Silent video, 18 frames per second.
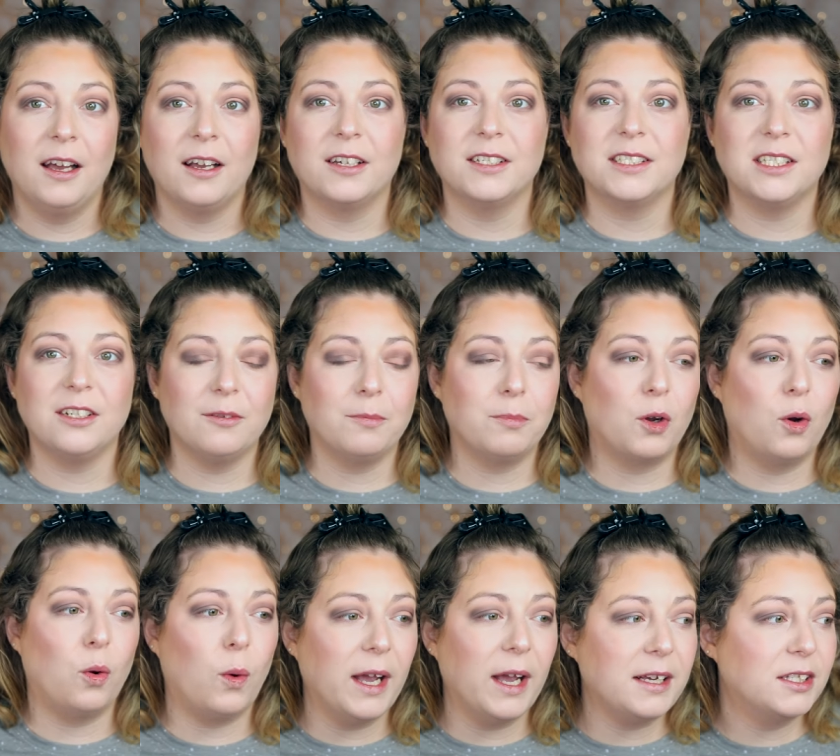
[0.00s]
Because they're
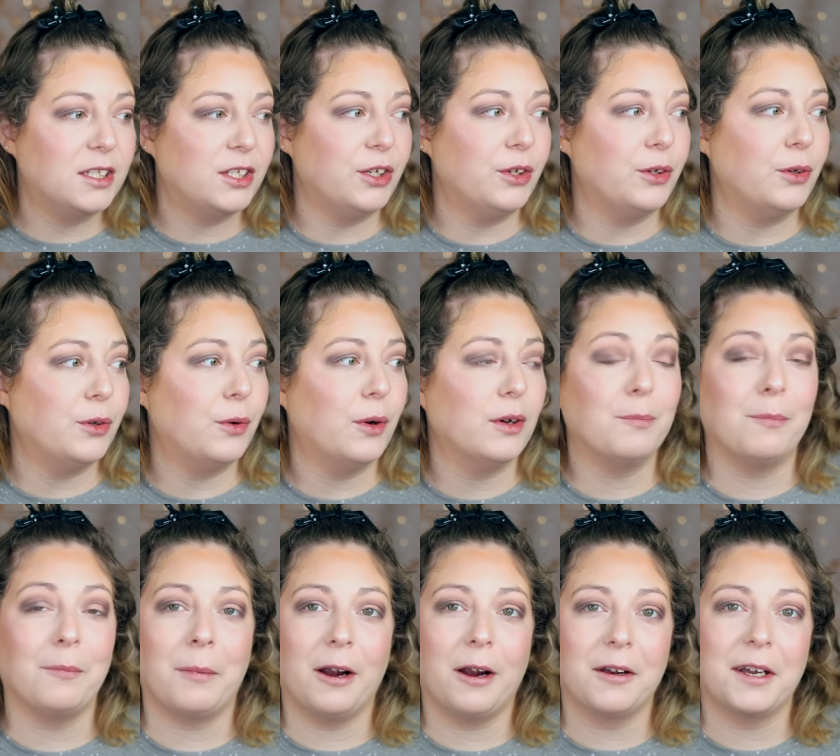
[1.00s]
quick to
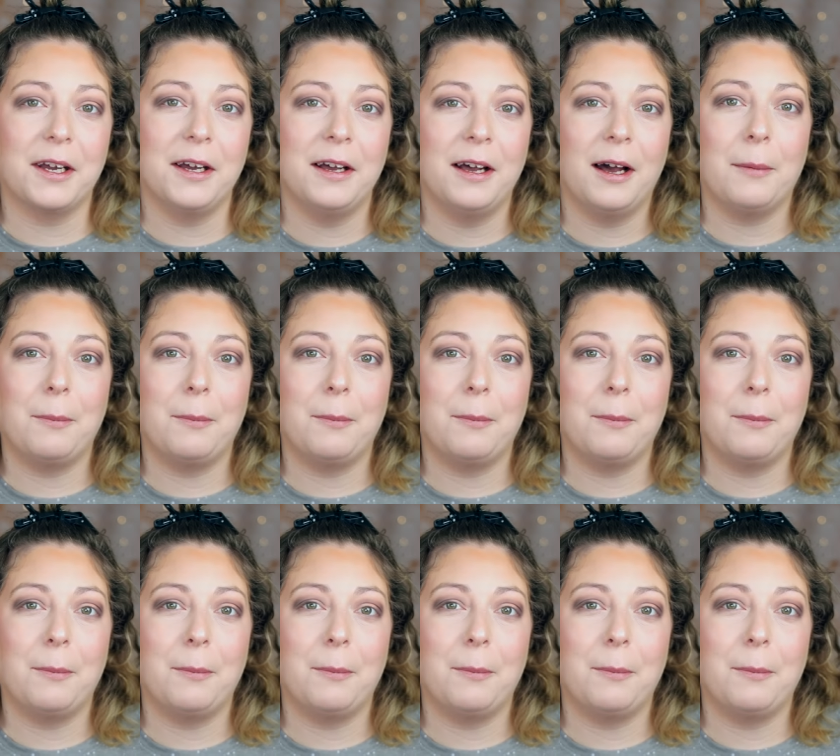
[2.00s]
mark a